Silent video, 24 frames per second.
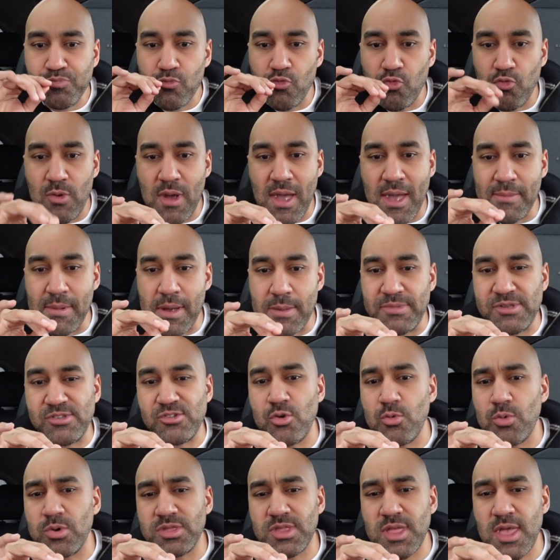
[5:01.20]
wrap, I'd be
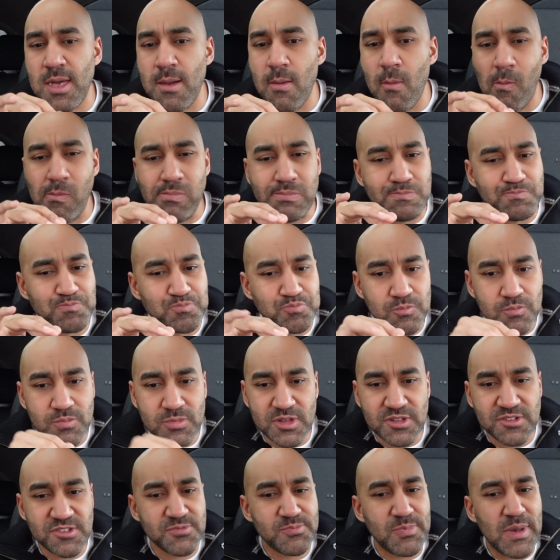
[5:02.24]
cool with that.
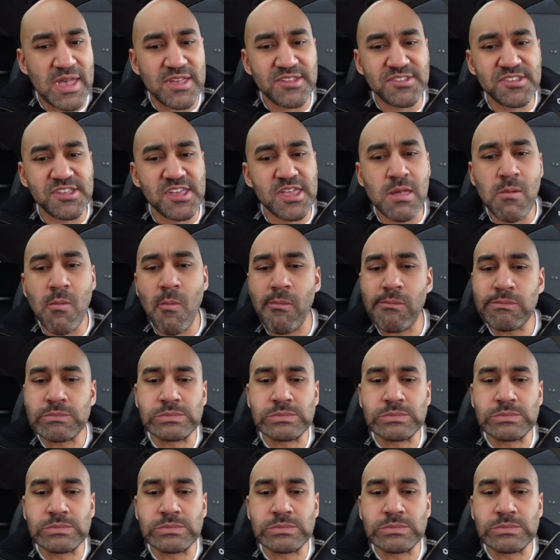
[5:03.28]
Spicy,